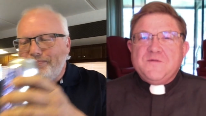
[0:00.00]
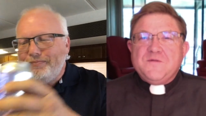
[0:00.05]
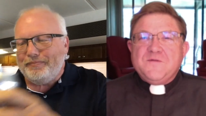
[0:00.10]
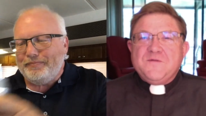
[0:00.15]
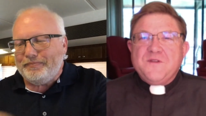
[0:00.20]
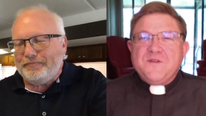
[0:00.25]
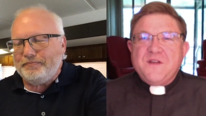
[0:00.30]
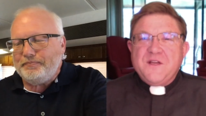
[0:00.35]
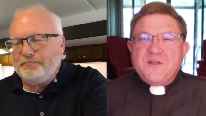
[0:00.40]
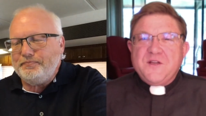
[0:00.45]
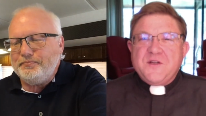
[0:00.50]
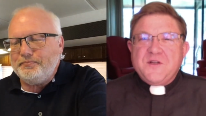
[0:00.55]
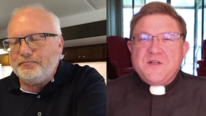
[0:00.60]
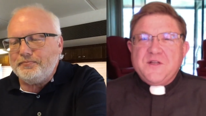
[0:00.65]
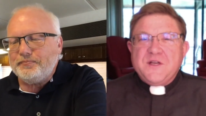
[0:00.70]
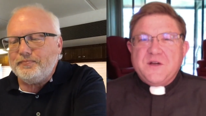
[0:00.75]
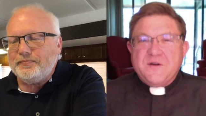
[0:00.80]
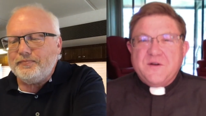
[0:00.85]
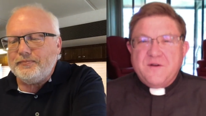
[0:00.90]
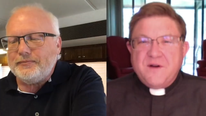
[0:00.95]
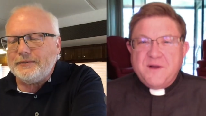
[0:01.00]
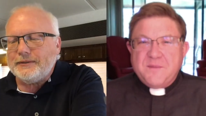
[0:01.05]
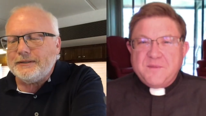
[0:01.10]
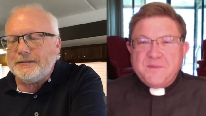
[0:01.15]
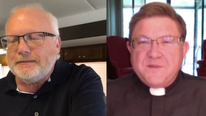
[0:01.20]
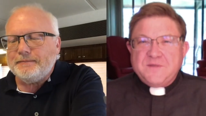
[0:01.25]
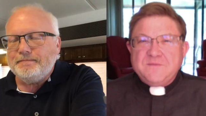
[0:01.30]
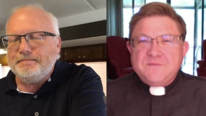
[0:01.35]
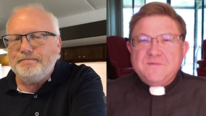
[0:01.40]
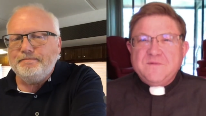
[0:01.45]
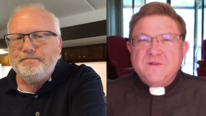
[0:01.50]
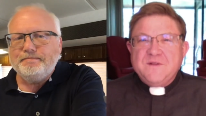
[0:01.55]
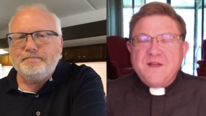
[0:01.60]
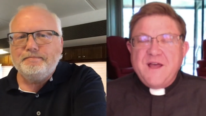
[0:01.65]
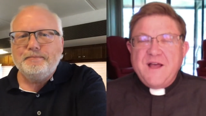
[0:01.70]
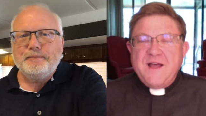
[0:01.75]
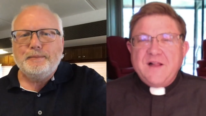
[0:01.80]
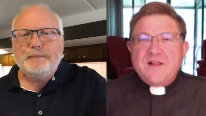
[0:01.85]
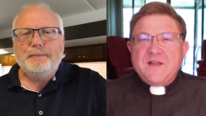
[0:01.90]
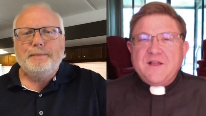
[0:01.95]
Speaker 1: financially corrupt
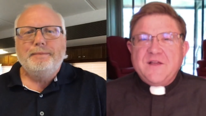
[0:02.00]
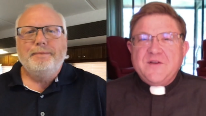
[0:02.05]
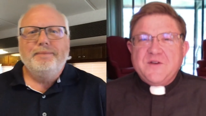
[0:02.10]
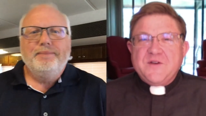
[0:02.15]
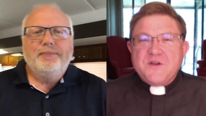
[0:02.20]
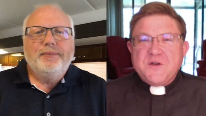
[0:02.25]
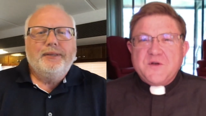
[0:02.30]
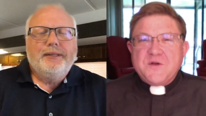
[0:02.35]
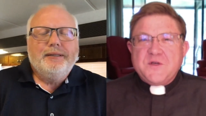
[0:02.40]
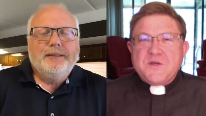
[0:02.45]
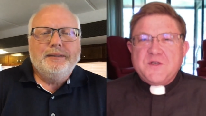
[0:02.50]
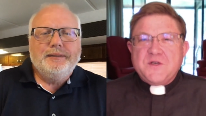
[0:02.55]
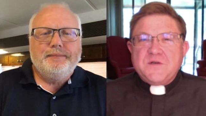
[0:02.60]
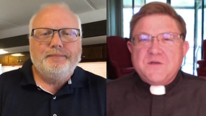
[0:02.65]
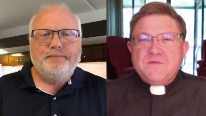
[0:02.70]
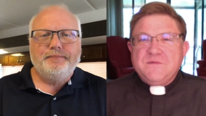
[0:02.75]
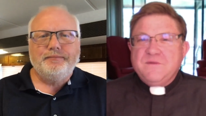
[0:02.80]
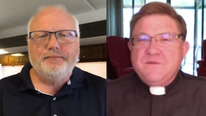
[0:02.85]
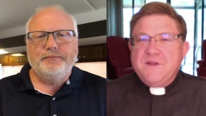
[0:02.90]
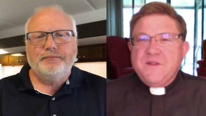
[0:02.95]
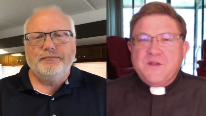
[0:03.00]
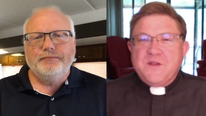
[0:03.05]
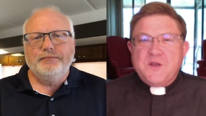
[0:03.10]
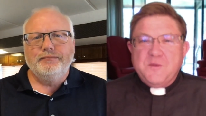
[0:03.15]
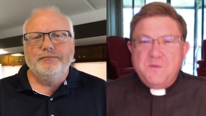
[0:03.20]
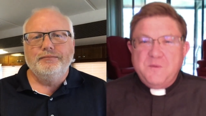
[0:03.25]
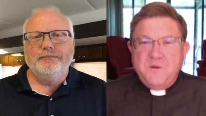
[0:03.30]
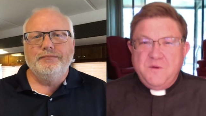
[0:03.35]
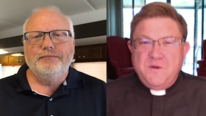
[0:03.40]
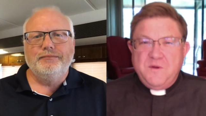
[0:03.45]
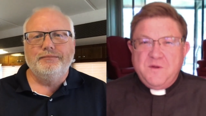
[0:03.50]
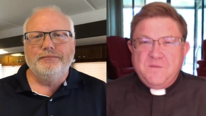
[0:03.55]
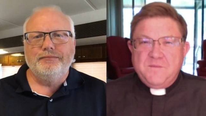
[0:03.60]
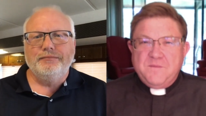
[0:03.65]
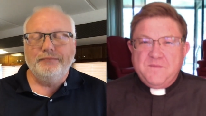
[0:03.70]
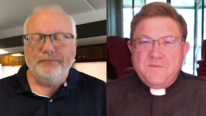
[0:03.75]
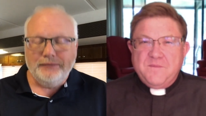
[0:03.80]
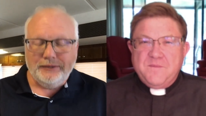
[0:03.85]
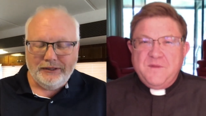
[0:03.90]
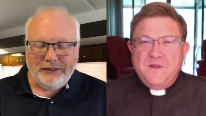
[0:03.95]
Anglican church in the communion.
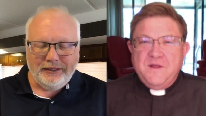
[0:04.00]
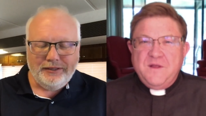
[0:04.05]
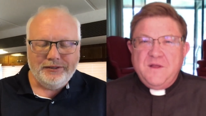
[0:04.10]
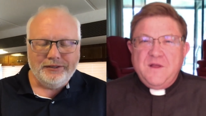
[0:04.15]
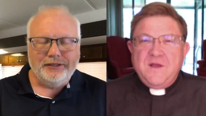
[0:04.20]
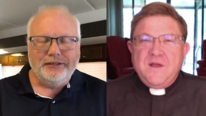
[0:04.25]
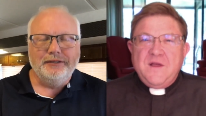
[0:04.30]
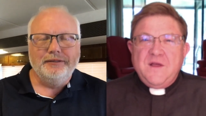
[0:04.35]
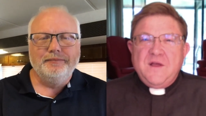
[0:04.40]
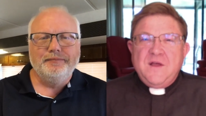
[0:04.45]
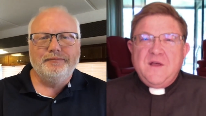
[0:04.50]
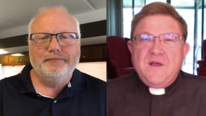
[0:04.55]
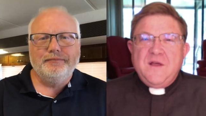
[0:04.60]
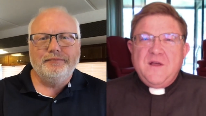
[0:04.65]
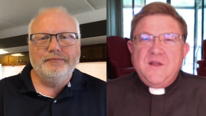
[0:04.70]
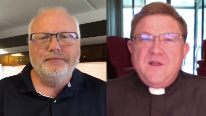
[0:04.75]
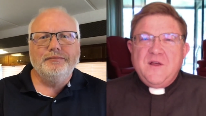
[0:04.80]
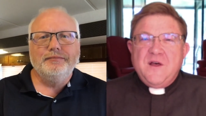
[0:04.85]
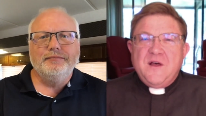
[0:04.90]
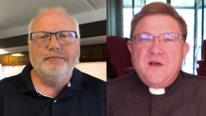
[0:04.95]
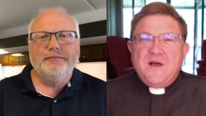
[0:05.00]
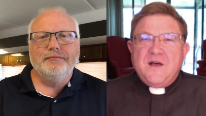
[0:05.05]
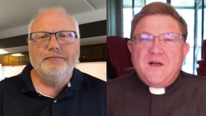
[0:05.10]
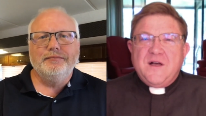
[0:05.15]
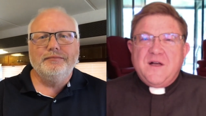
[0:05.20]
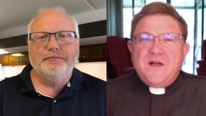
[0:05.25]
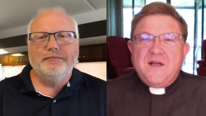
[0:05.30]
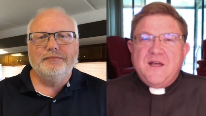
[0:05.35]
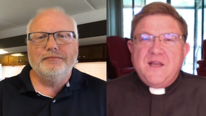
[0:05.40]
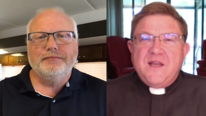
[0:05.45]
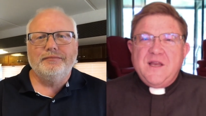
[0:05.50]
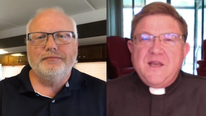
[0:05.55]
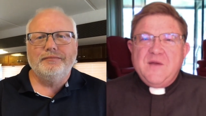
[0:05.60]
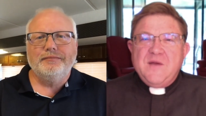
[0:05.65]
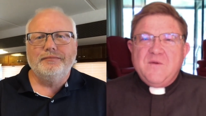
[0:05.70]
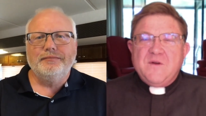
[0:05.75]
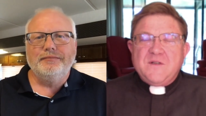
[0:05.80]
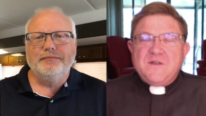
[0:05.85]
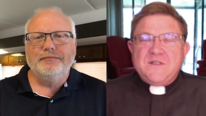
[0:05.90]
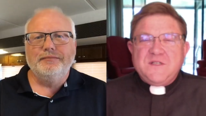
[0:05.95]
Mm, easily. Uh, at any
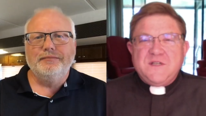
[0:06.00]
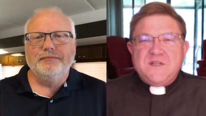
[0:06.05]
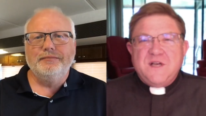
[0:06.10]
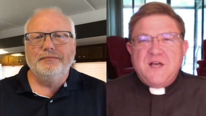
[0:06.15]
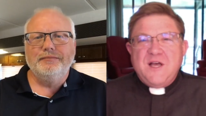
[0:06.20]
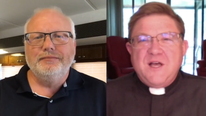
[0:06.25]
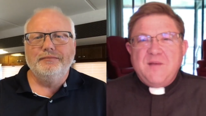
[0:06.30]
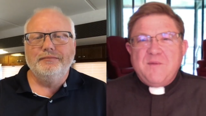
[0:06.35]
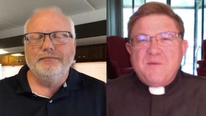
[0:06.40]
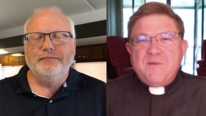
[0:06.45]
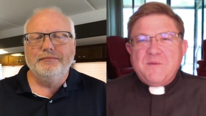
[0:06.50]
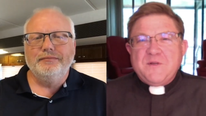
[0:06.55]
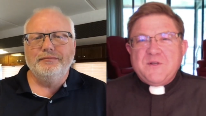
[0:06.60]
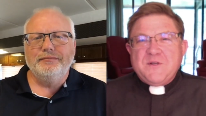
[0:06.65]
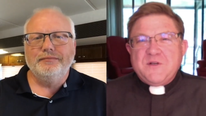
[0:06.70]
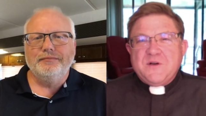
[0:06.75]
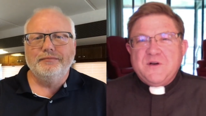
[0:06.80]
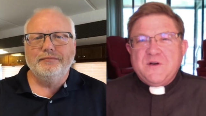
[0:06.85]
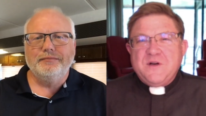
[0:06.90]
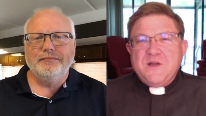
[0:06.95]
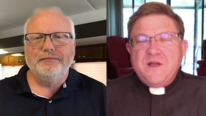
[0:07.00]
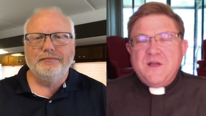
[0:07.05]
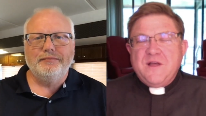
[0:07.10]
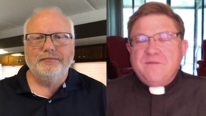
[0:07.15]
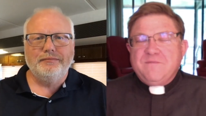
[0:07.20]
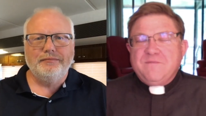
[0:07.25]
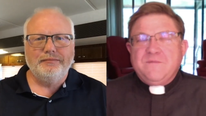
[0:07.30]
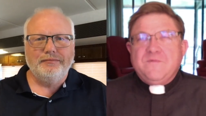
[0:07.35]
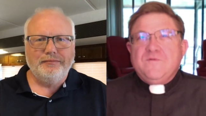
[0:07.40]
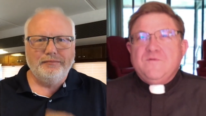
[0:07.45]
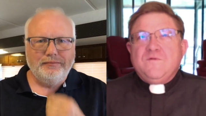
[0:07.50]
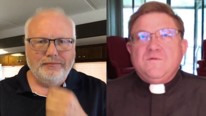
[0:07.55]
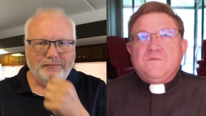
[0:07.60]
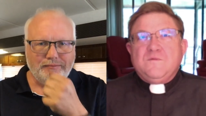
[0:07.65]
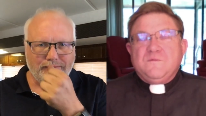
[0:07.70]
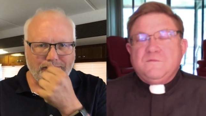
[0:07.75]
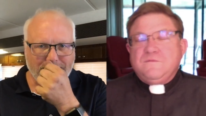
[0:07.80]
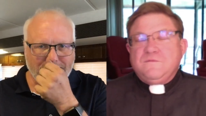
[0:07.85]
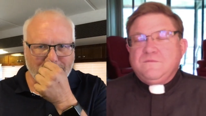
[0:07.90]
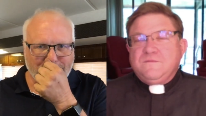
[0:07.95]
one time, a majority, a,
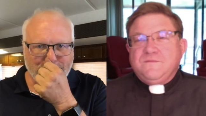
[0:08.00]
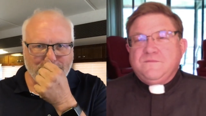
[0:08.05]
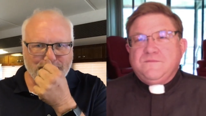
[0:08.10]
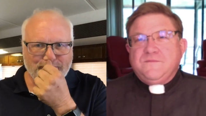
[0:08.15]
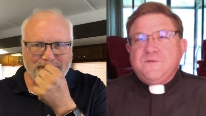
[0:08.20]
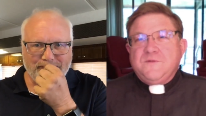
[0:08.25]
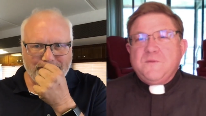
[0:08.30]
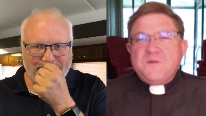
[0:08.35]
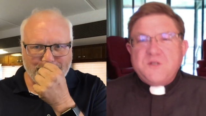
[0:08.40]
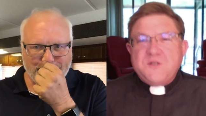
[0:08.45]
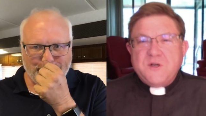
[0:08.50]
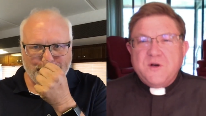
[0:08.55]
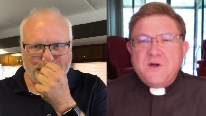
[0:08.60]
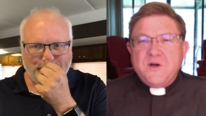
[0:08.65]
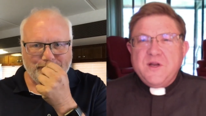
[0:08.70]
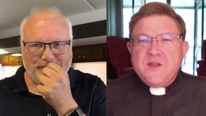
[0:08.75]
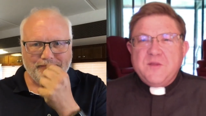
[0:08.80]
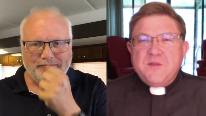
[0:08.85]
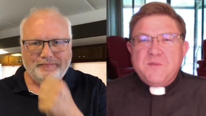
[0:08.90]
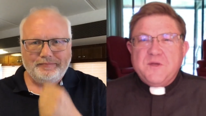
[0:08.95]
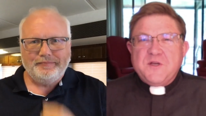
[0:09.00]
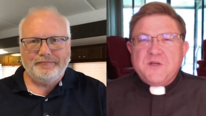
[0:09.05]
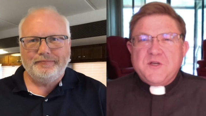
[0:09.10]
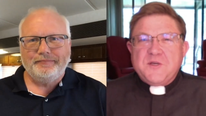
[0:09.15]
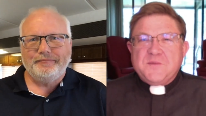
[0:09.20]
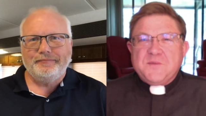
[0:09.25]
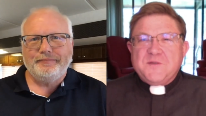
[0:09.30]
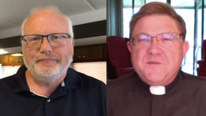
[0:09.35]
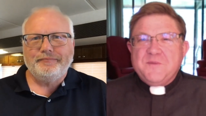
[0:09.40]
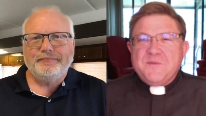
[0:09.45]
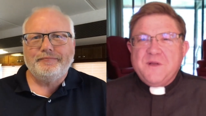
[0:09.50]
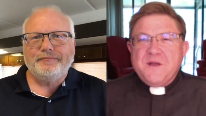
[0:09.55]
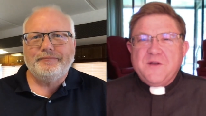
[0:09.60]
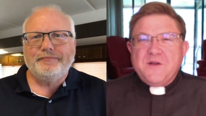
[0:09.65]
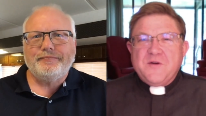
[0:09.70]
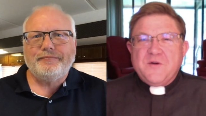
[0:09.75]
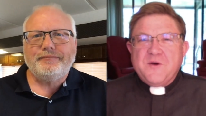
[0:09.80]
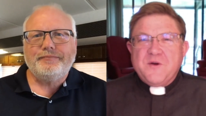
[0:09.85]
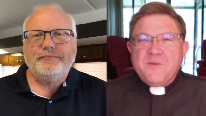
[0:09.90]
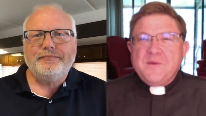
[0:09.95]
a majority of the bishops have been
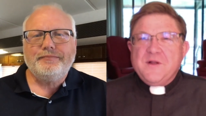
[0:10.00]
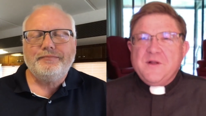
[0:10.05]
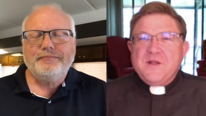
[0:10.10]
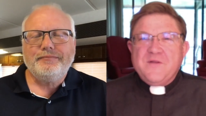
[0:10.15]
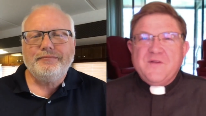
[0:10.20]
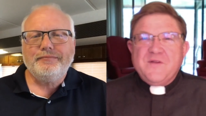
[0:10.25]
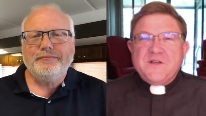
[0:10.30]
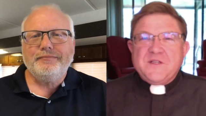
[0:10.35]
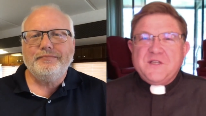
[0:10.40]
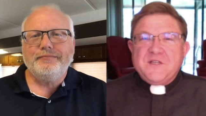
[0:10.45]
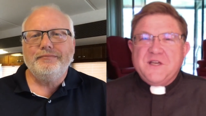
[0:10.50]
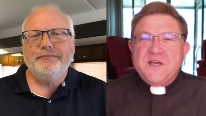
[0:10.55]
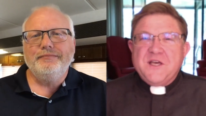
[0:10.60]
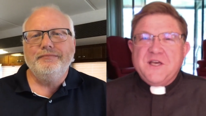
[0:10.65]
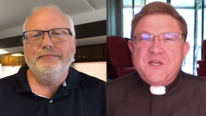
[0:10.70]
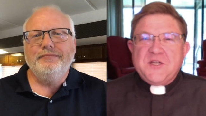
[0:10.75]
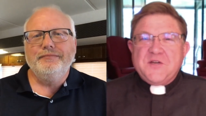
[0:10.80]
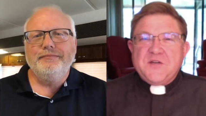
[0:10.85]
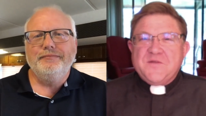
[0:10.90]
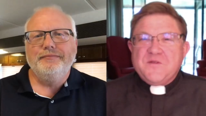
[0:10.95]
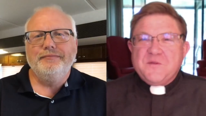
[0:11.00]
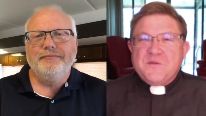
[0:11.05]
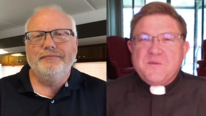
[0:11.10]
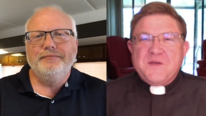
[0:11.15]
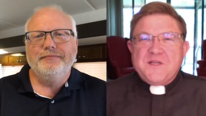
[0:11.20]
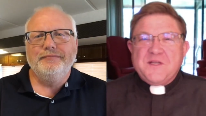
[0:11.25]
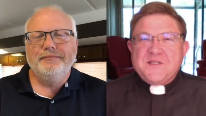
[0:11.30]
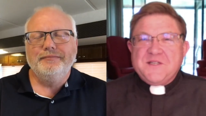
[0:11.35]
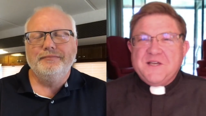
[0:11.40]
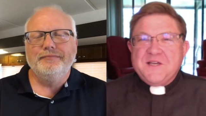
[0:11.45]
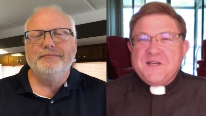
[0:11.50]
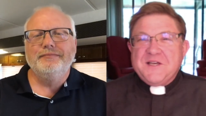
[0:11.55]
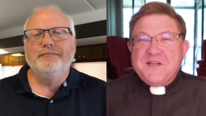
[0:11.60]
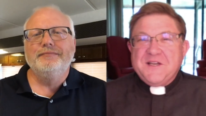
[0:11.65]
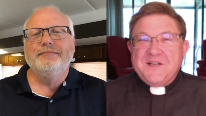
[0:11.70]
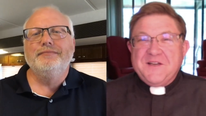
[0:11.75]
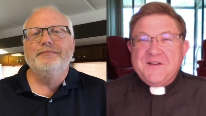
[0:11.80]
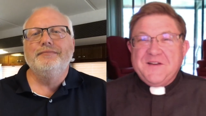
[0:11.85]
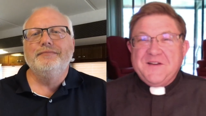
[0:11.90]
under criminal investigation for the past decade.